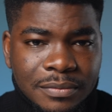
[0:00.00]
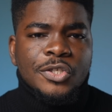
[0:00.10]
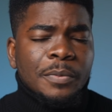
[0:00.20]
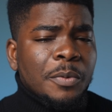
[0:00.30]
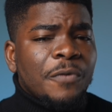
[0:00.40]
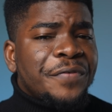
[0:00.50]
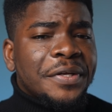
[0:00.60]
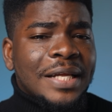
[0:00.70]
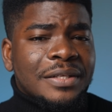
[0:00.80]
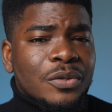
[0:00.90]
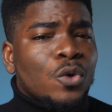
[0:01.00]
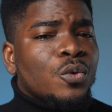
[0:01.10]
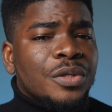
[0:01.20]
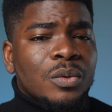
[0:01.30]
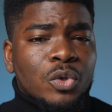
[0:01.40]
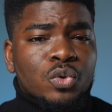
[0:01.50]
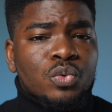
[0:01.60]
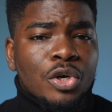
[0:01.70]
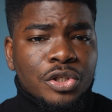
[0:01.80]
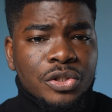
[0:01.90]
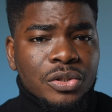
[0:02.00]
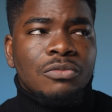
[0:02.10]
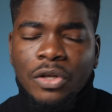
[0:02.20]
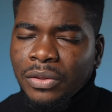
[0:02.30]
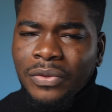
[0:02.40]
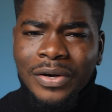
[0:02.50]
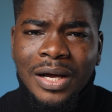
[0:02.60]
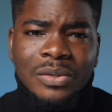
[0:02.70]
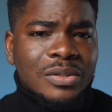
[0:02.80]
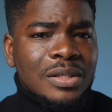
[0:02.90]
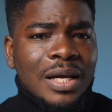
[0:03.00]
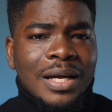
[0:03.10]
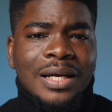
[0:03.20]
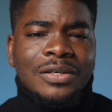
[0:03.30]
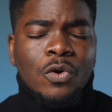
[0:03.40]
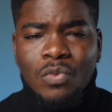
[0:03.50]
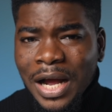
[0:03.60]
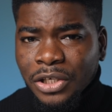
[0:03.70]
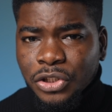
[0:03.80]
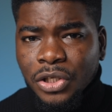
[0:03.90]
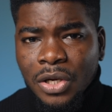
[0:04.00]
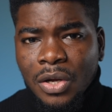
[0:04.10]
Some people felt like the whole thing was rushed, not thought out, and rash,